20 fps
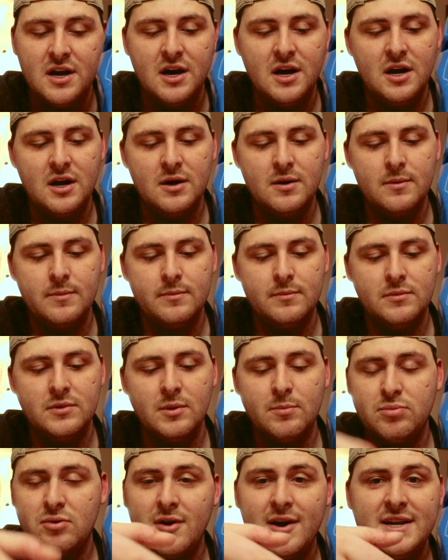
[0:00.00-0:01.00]

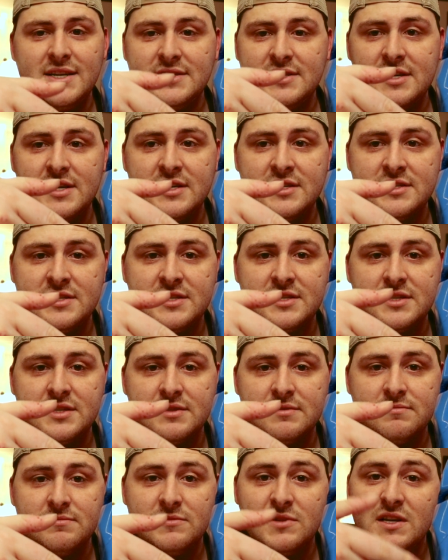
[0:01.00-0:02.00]
the process
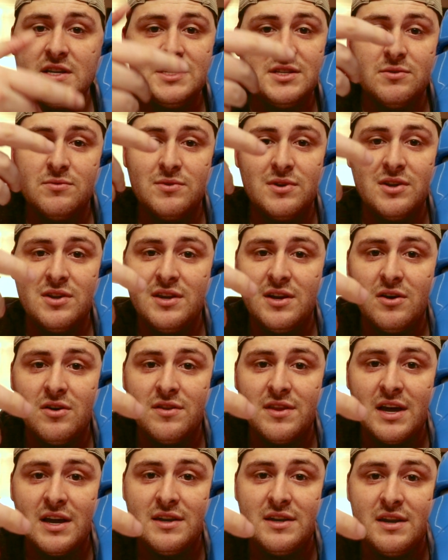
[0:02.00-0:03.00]
isn't really all
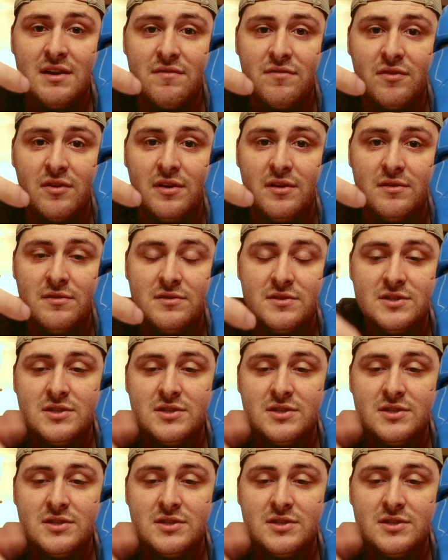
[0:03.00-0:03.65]
that different.